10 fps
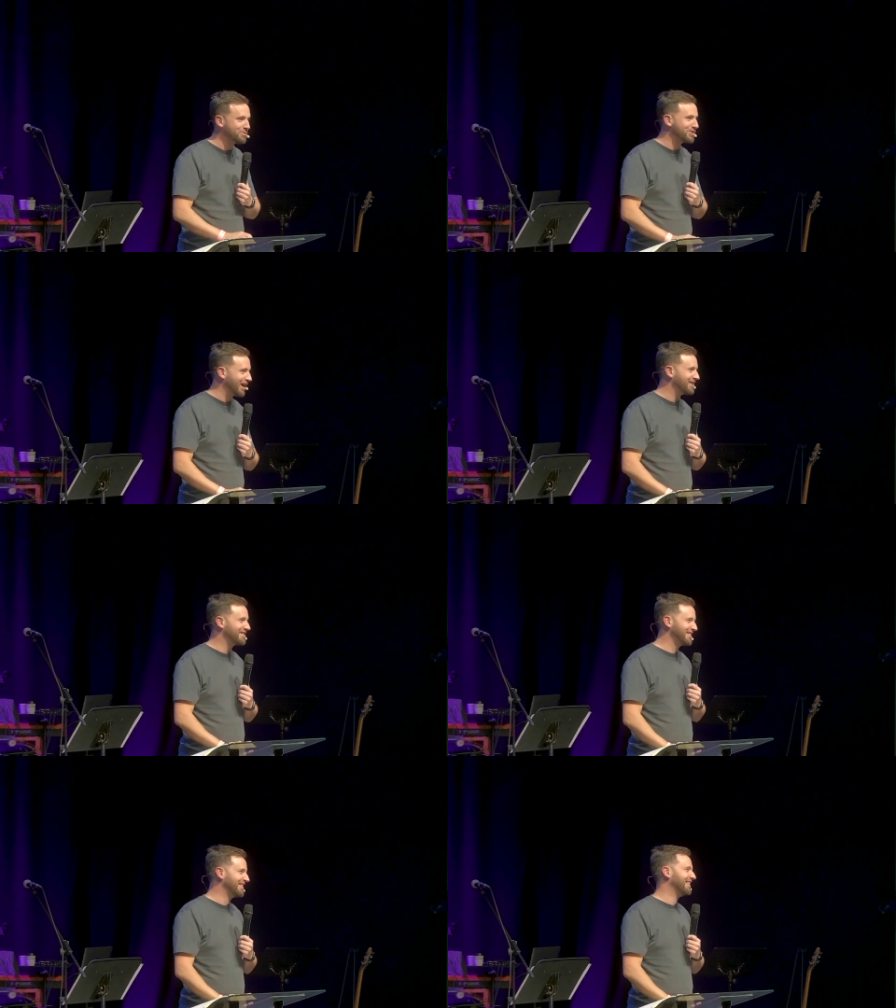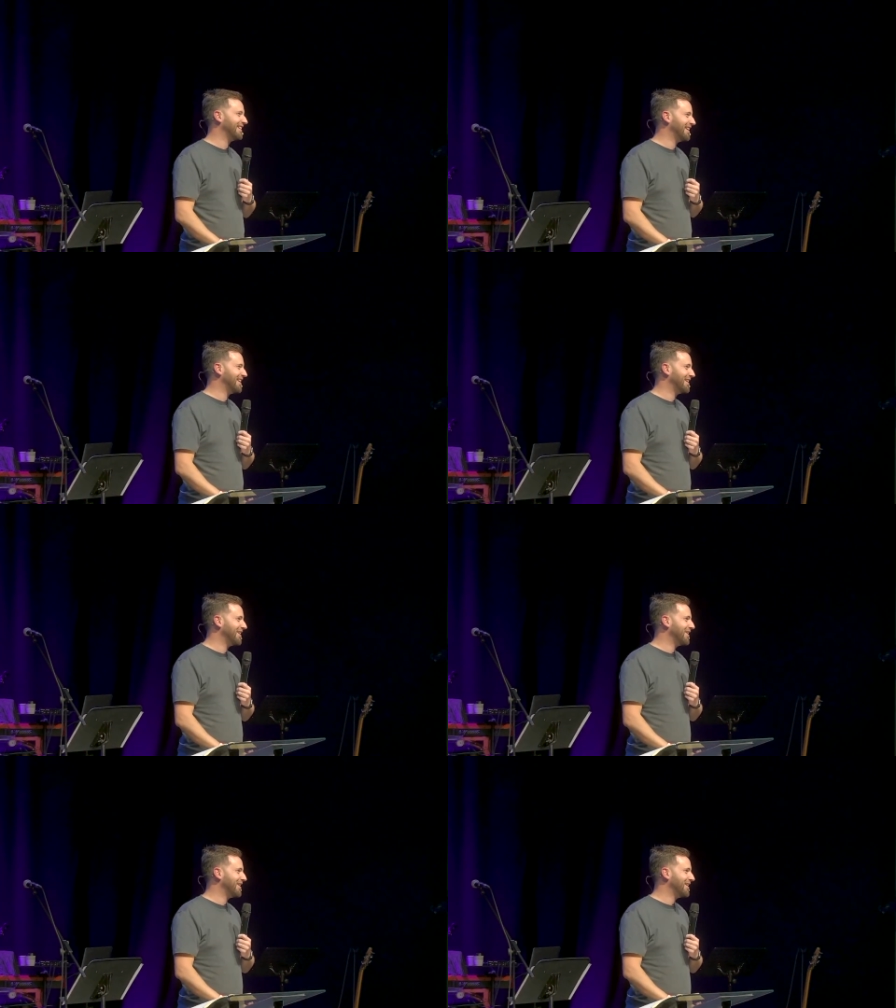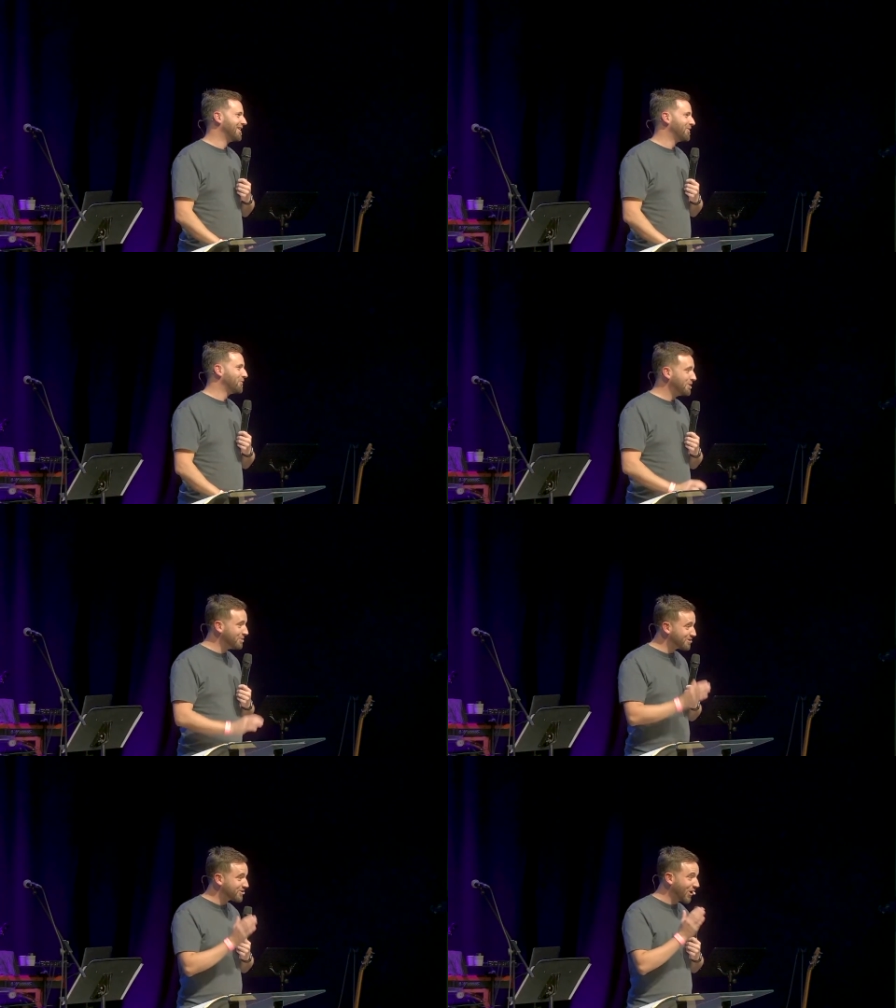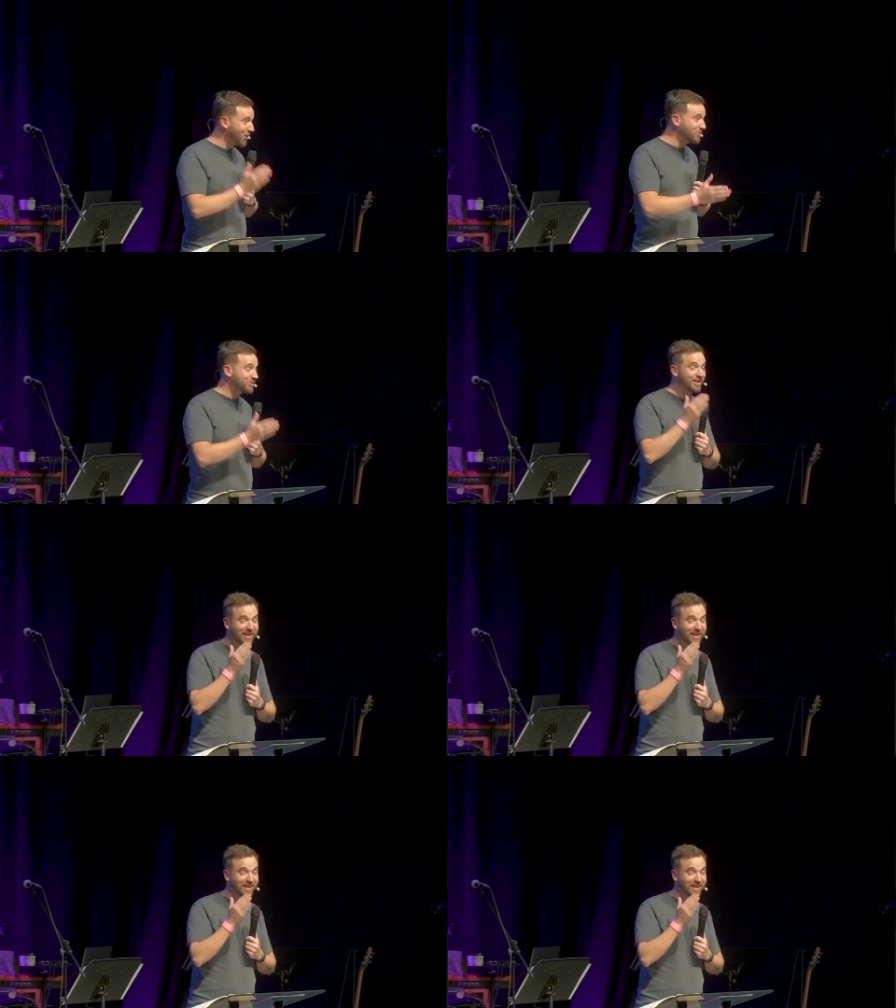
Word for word: was us. We were totally